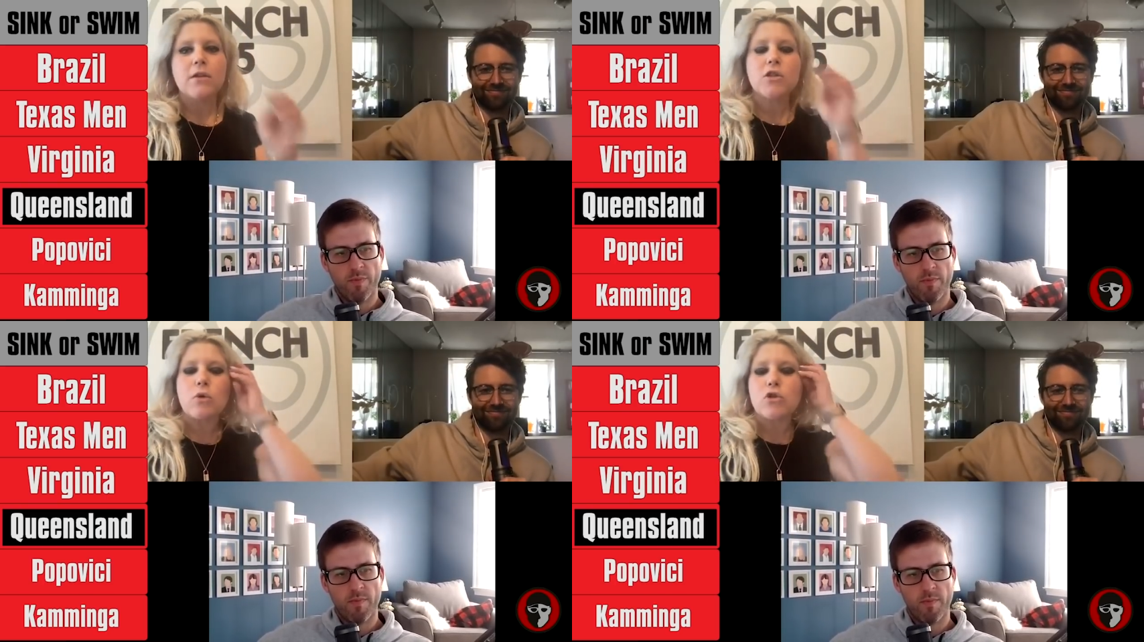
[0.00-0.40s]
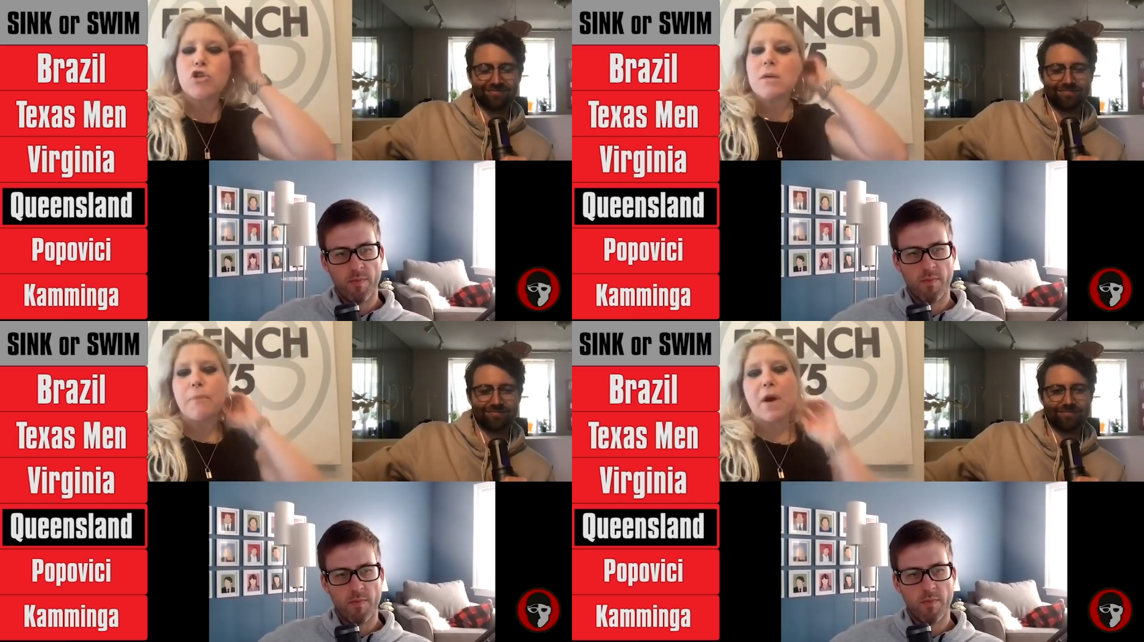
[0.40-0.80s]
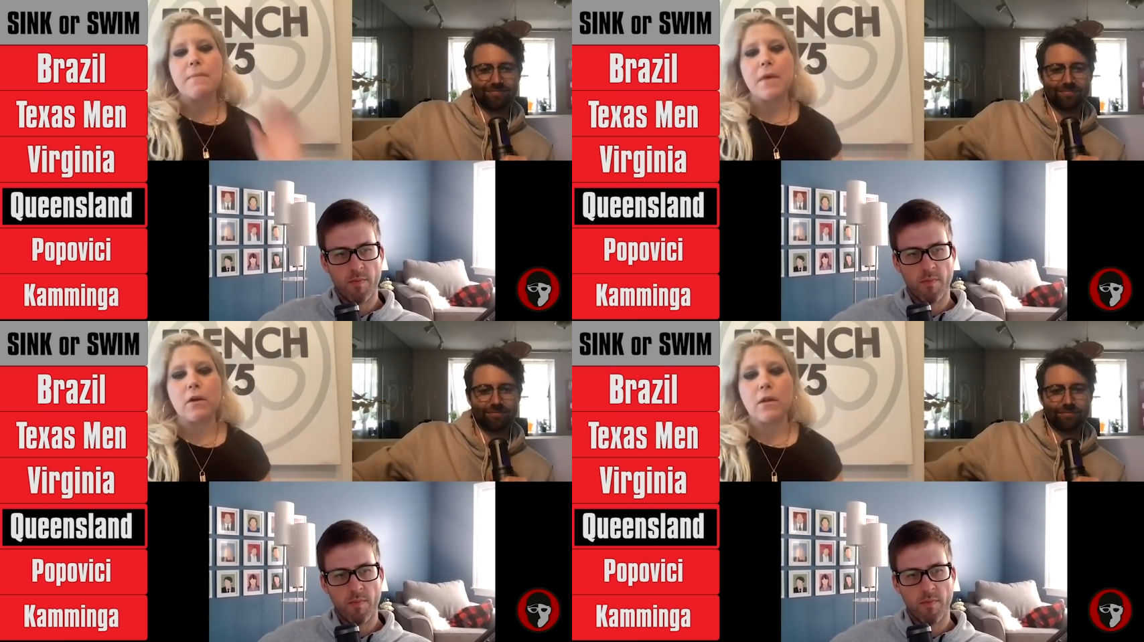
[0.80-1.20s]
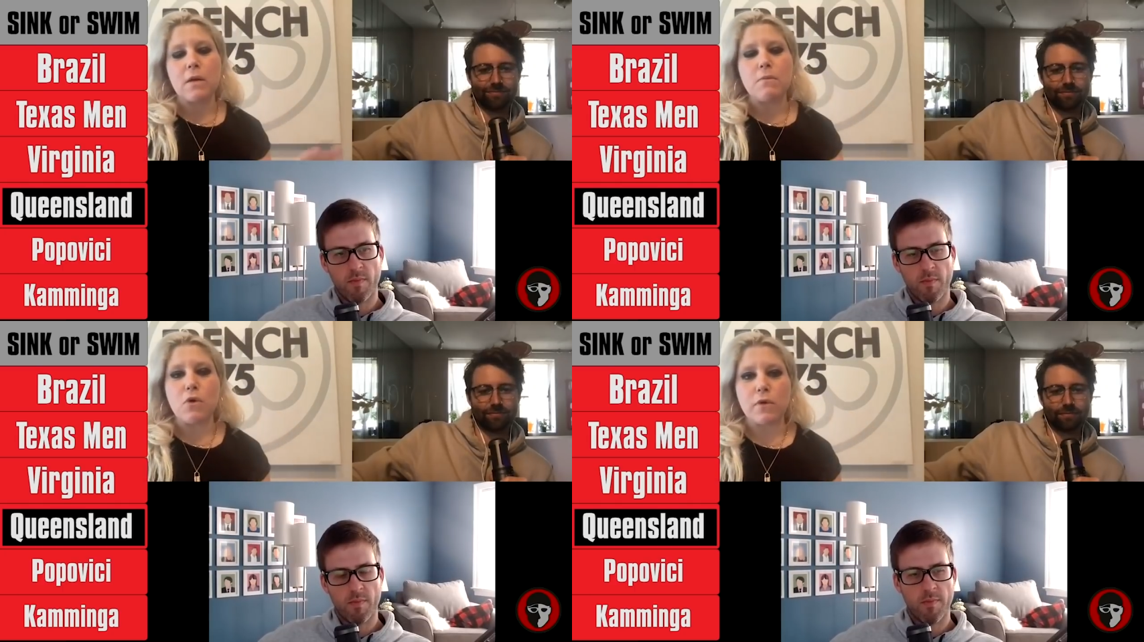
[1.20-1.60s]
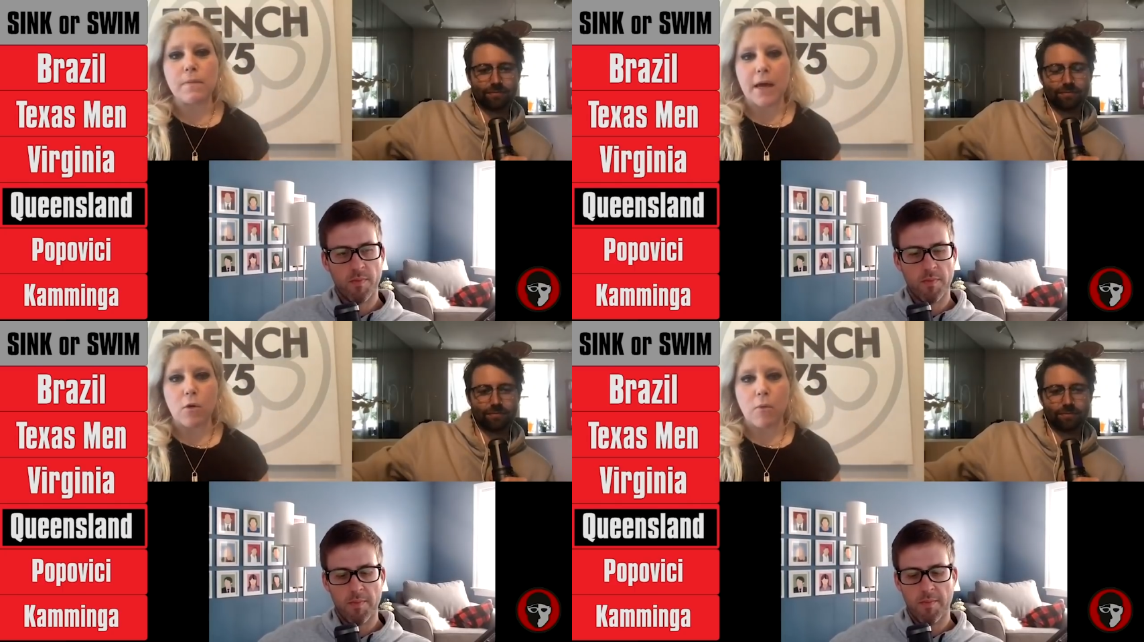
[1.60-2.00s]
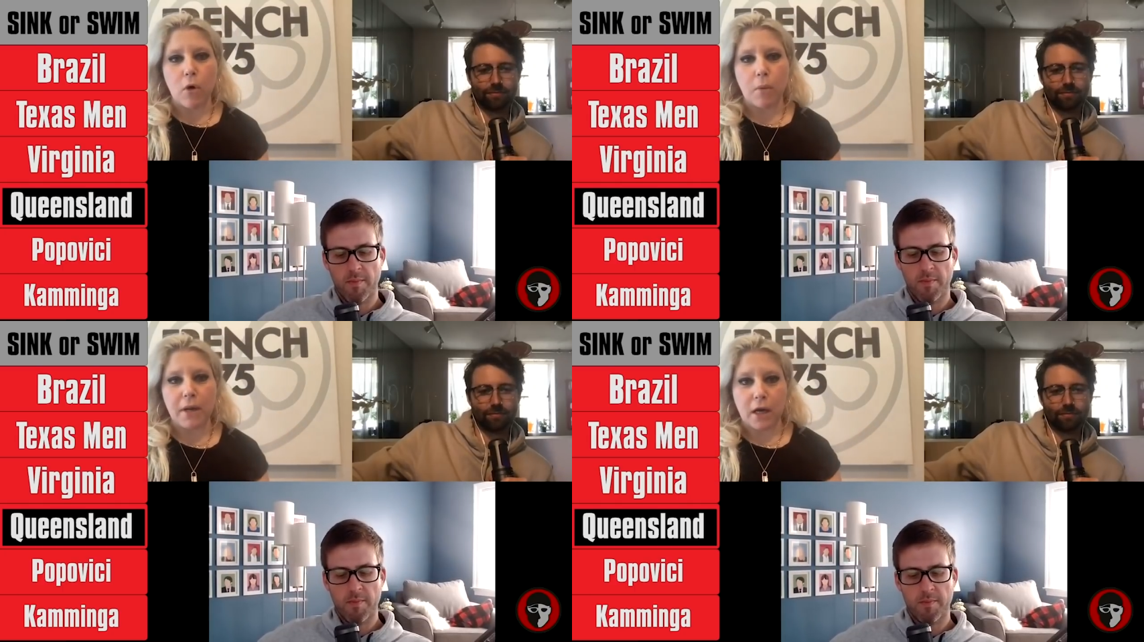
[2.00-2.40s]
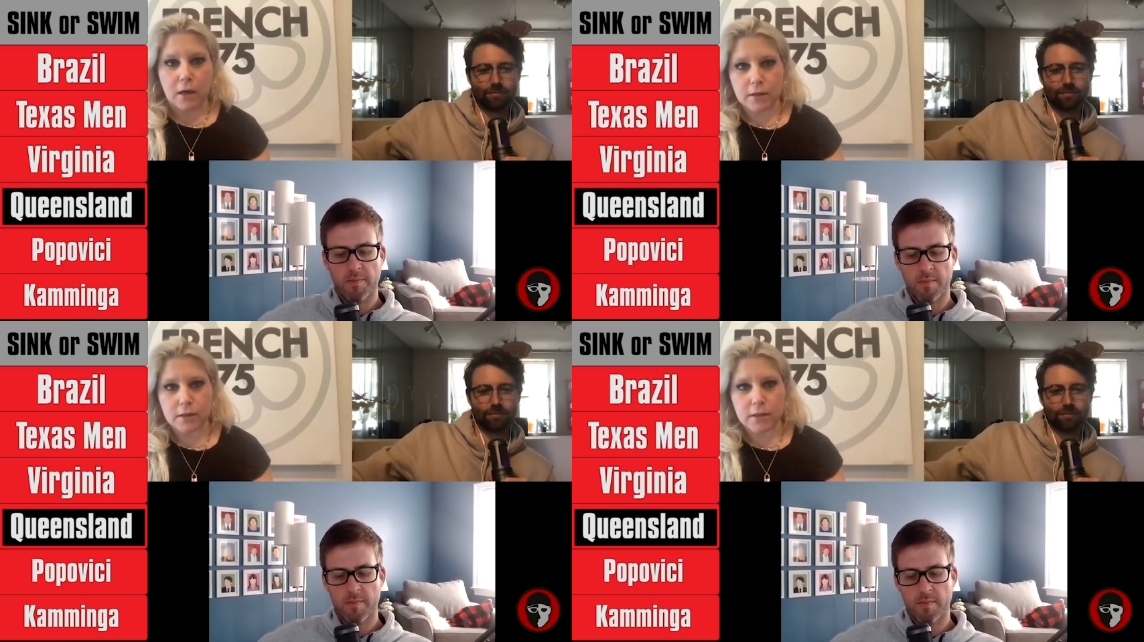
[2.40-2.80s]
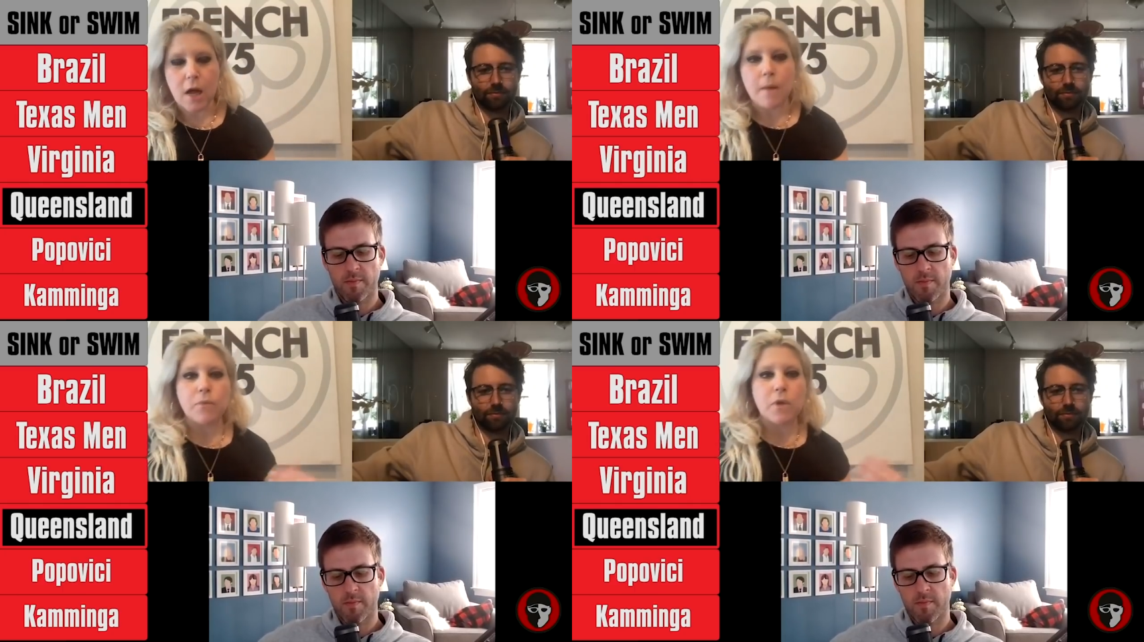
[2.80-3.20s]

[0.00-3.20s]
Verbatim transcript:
Speaker 1: So she primarily moved Michael Boyle because